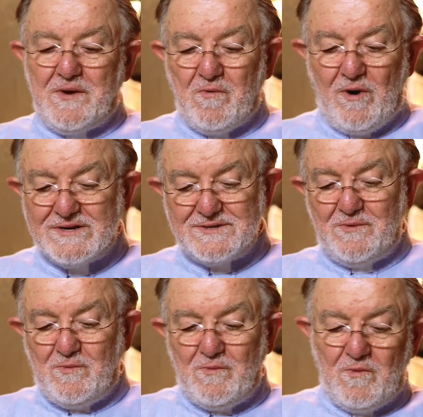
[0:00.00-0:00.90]
Wasn't
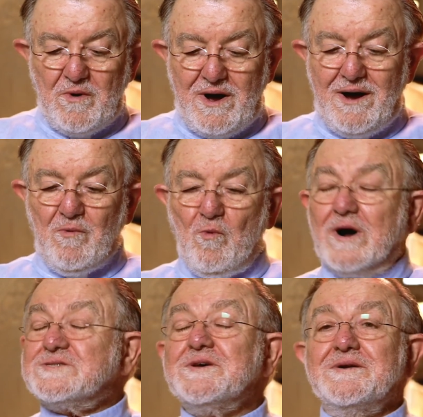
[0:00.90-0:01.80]

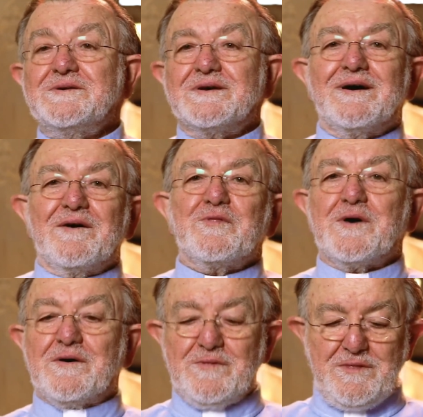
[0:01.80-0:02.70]

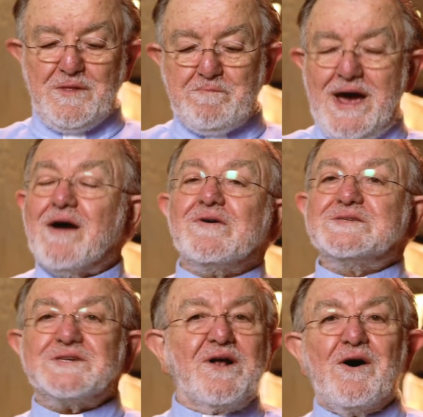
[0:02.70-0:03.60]
the
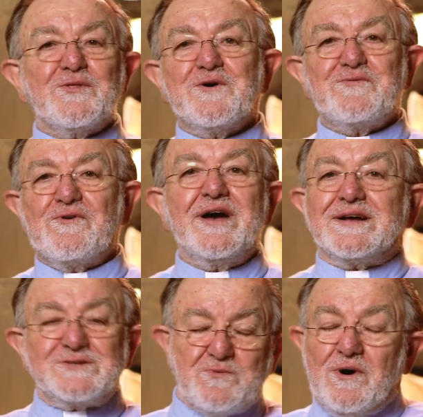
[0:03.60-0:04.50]
parents and all their
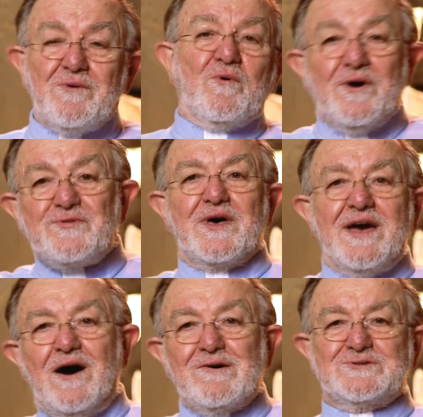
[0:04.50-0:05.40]
friends, weren't
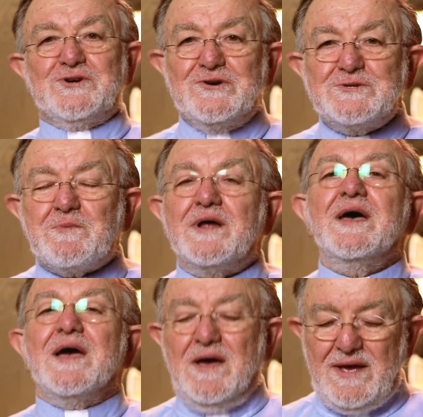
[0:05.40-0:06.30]
they all Jews? But
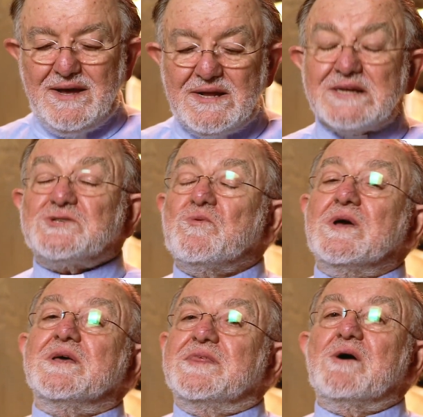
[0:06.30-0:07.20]
it's
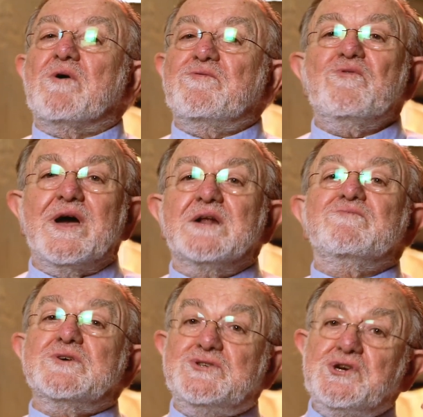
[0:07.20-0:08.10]
really, they were afraid
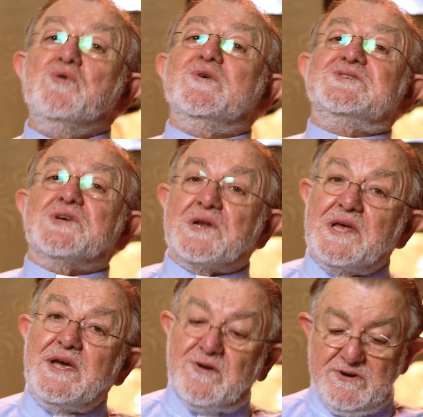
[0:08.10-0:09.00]
of the Jewish
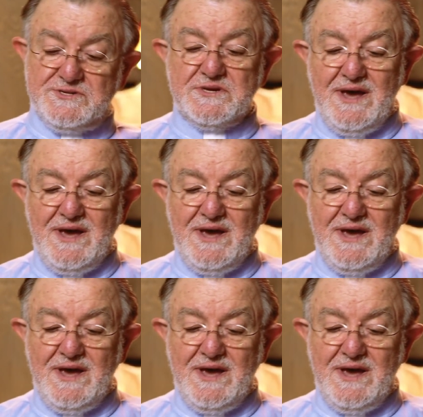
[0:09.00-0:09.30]
leaders.